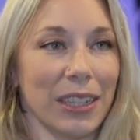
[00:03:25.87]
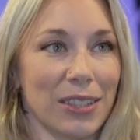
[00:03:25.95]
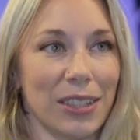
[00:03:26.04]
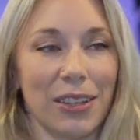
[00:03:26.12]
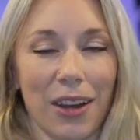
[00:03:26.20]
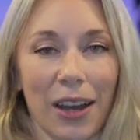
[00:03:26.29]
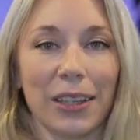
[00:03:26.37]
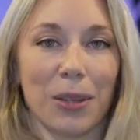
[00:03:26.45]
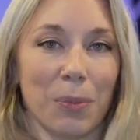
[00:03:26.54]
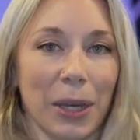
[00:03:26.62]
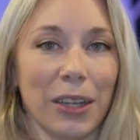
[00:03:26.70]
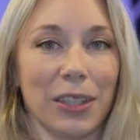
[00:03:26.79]
to not
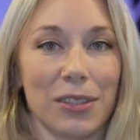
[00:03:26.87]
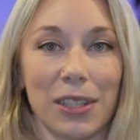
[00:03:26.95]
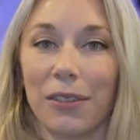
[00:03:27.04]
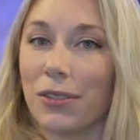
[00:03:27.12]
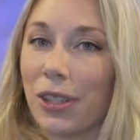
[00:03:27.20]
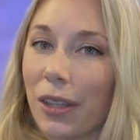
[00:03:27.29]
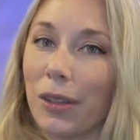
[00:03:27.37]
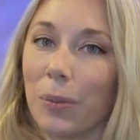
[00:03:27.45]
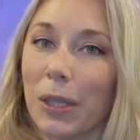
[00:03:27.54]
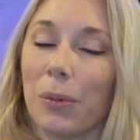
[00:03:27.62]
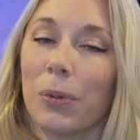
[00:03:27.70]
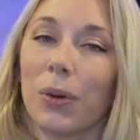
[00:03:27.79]
compare yourself to other
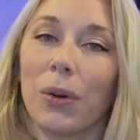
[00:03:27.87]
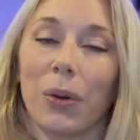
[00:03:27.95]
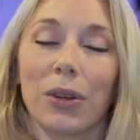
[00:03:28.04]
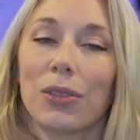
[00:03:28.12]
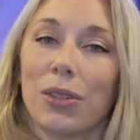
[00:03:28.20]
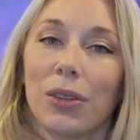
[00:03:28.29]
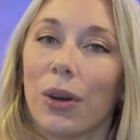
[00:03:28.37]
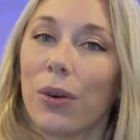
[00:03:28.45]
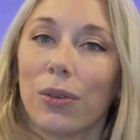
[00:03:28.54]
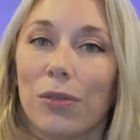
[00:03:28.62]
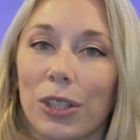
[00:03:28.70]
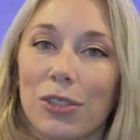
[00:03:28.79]
people or to the
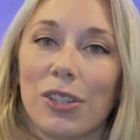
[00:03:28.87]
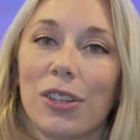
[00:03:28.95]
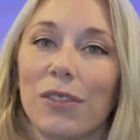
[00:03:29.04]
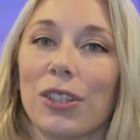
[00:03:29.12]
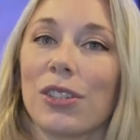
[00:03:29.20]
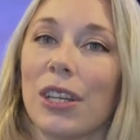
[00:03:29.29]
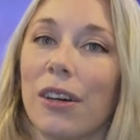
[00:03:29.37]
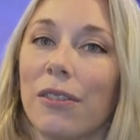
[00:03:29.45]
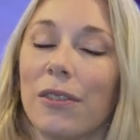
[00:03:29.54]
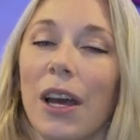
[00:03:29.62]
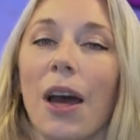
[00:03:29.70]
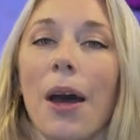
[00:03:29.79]
old version of yourself,